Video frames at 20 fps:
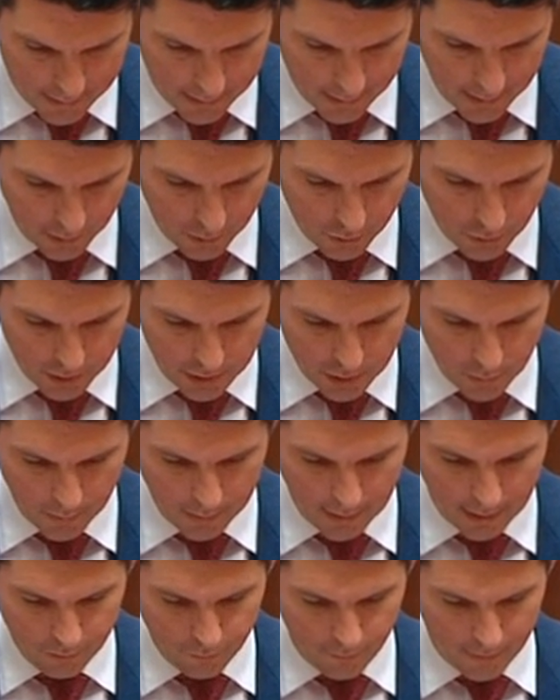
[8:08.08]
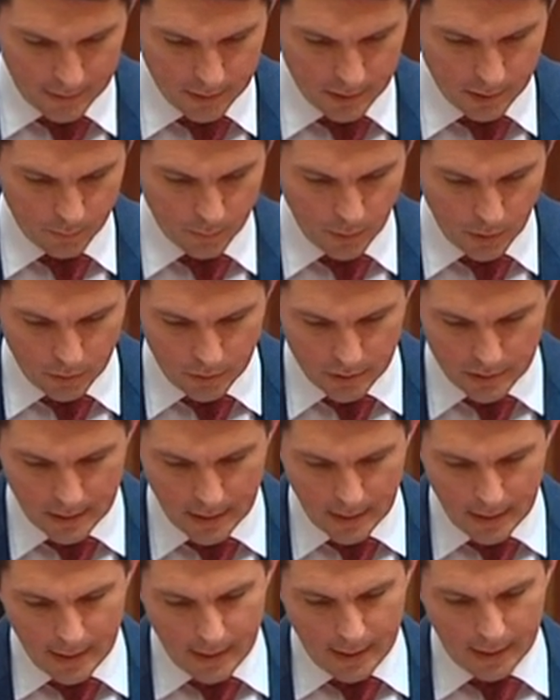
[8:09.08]
to countries where they faced abuse,
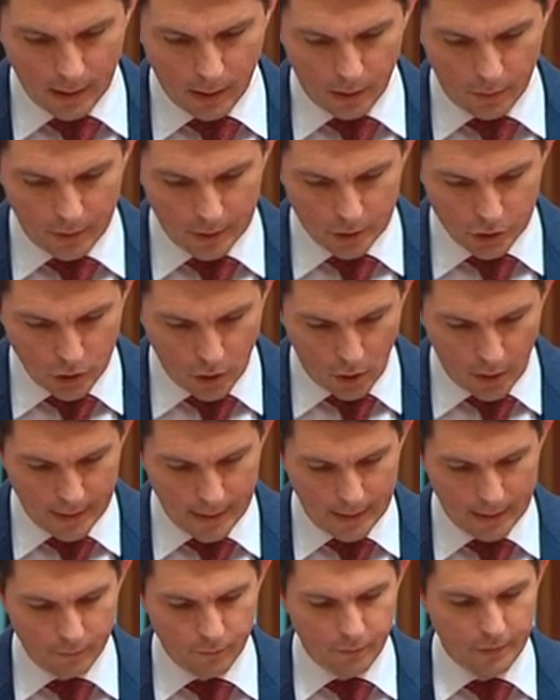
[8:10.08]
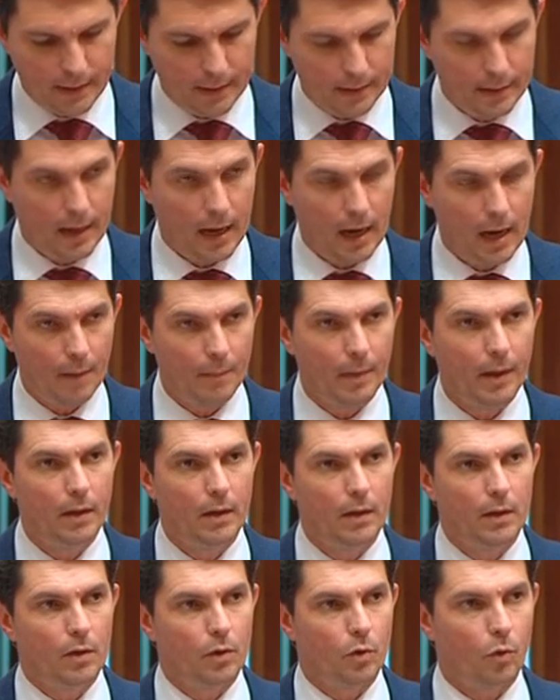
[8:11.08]
including China and Vietnam.
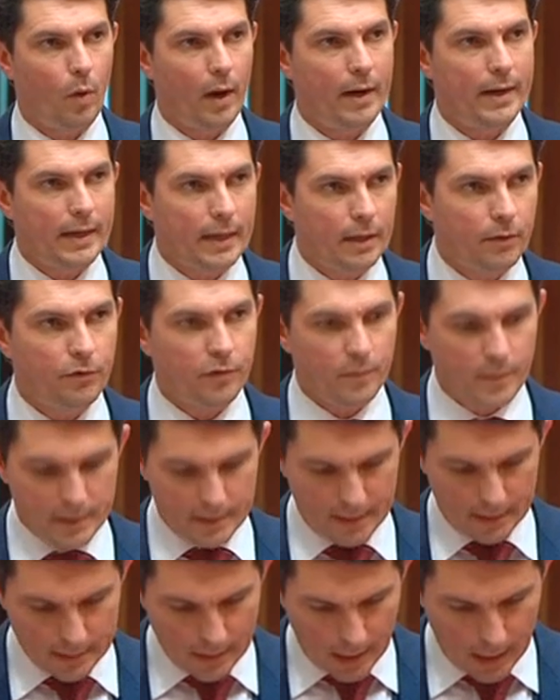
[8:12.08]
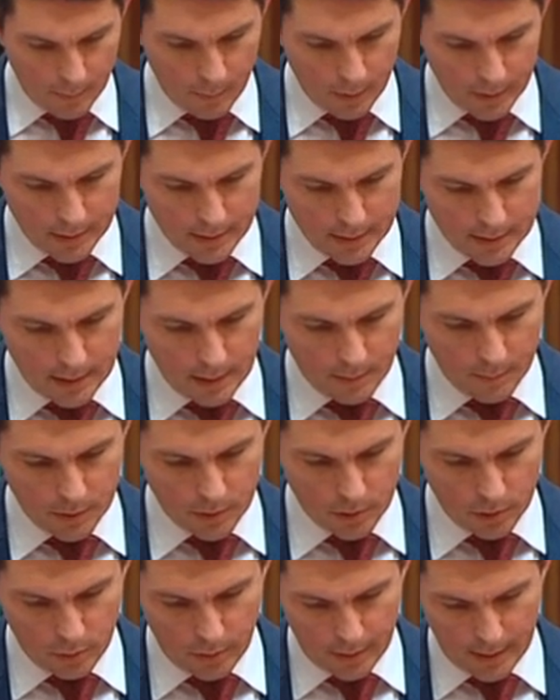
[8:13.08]
One infamous example: in December
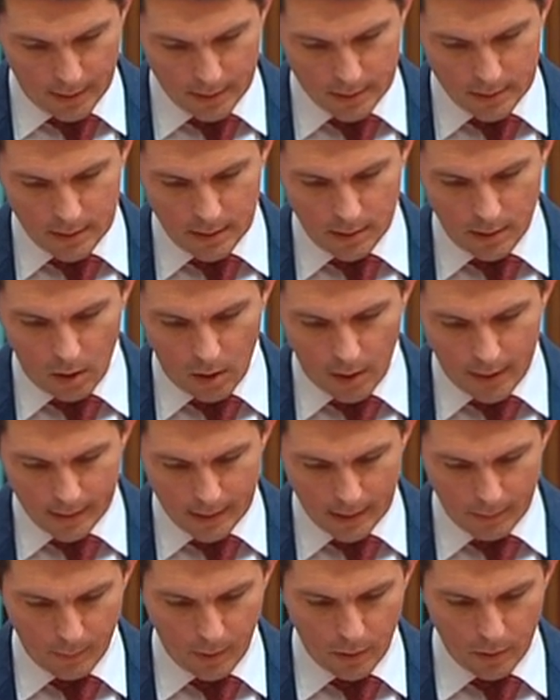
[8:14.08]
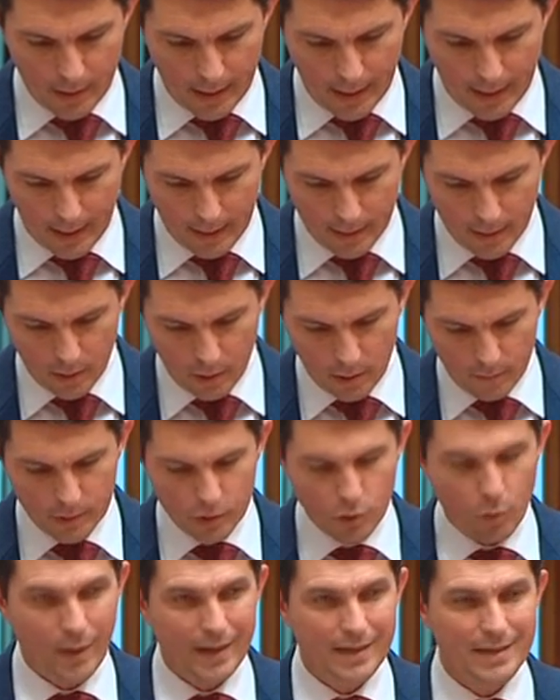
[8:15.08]
2009, Cambodia handed over
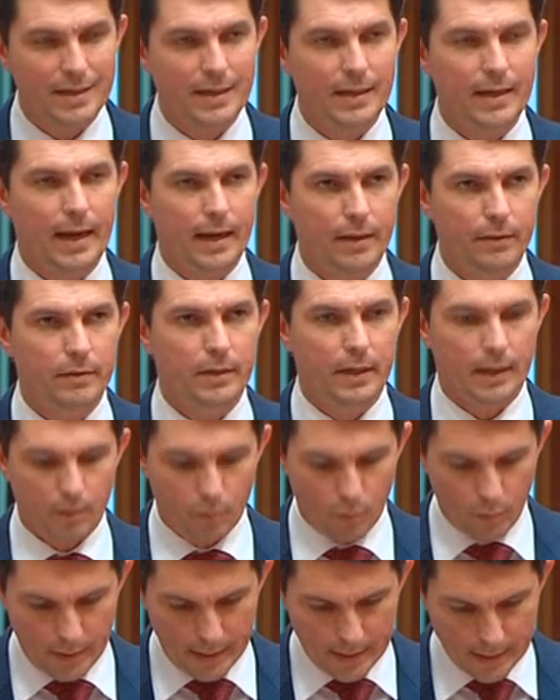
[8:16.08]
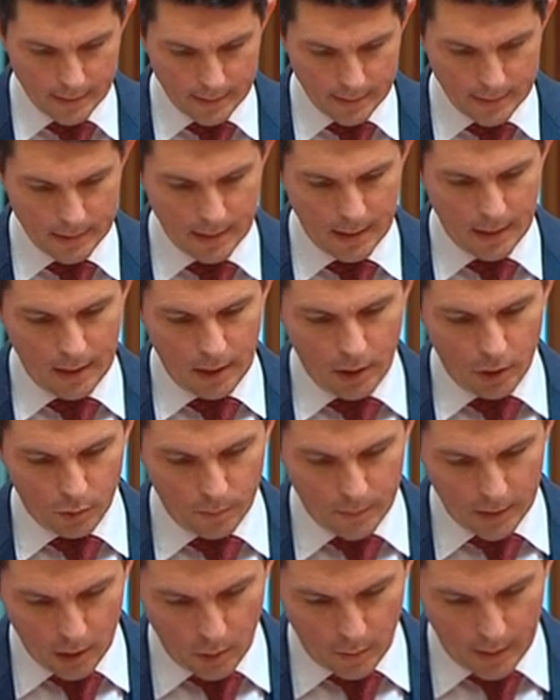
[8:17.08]
20 ethnic Uyghurs, whom
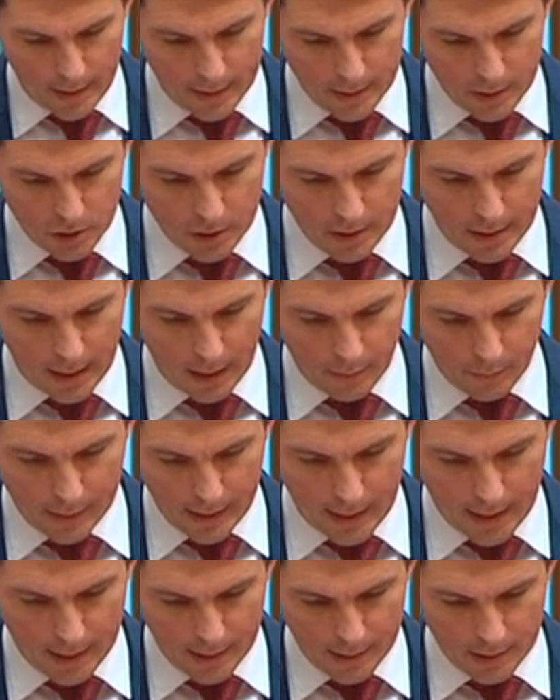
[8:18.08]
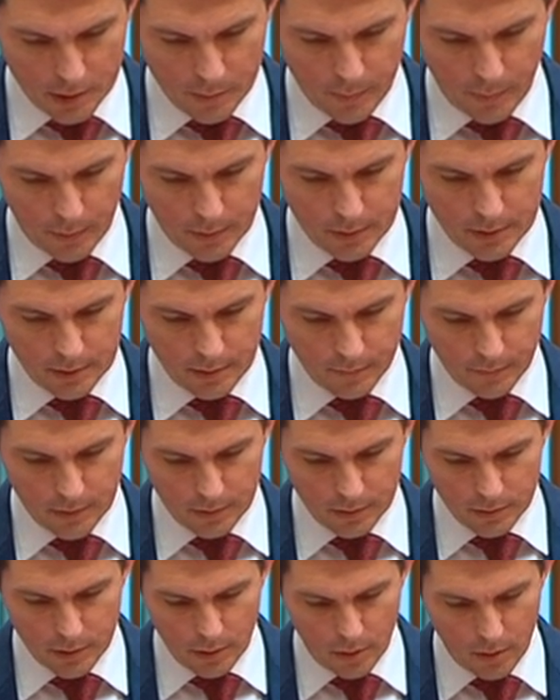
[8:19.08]
the UNHCR regarded as persons of
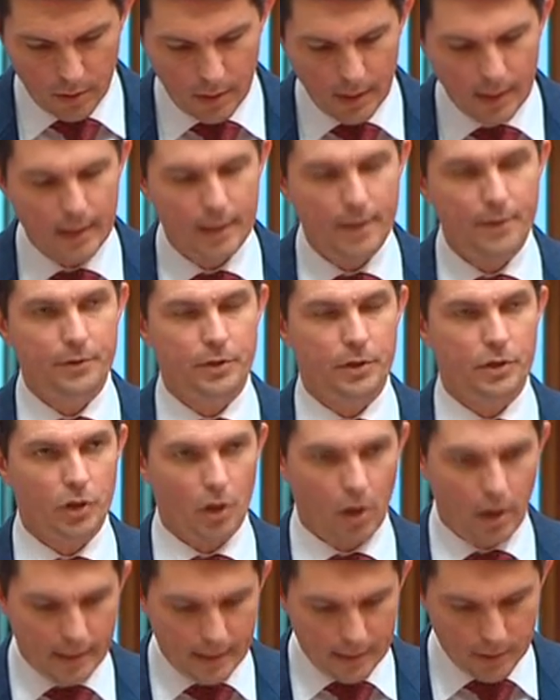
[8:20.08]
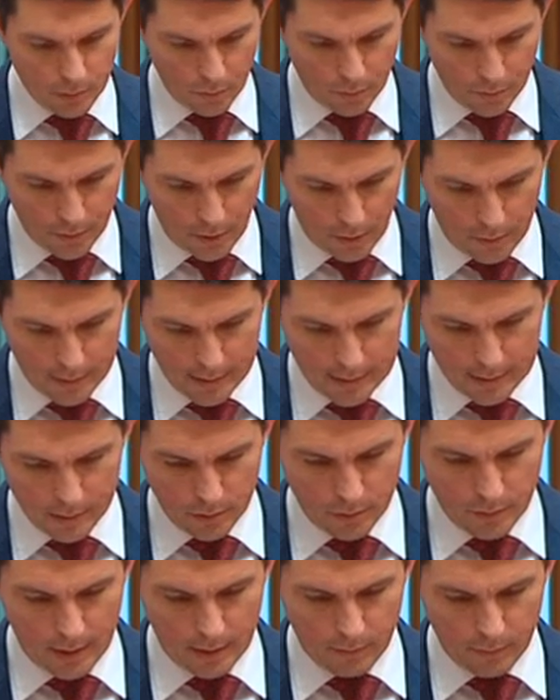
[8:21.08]
concern, to Chinese authorities, who
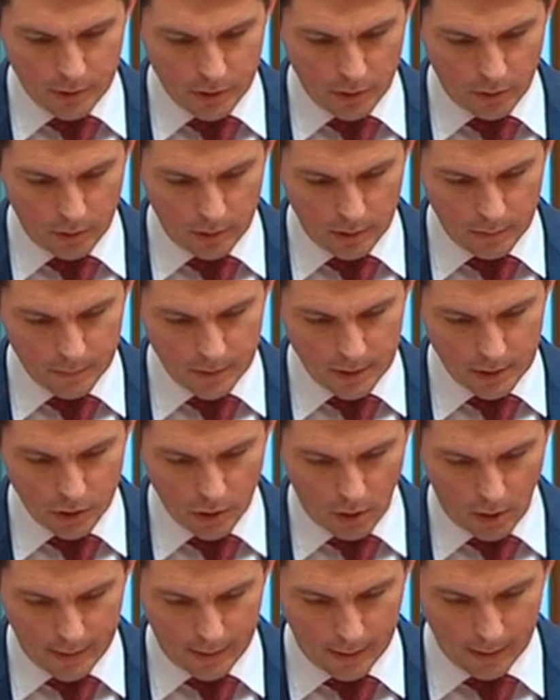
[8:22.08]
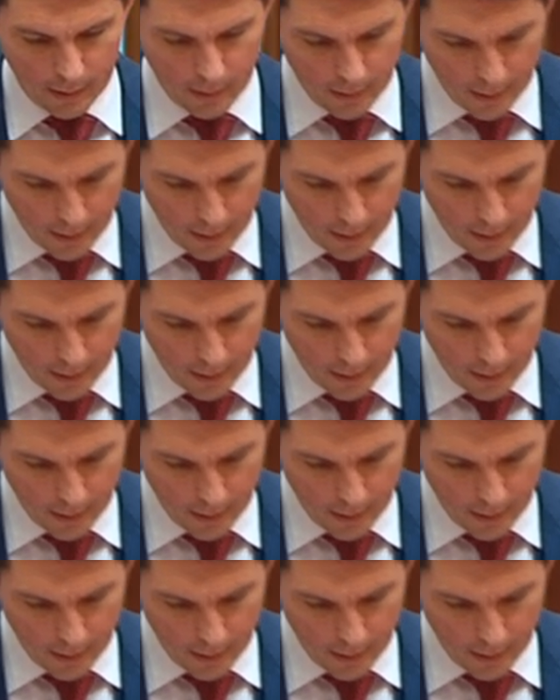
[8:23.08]
then returned them to China.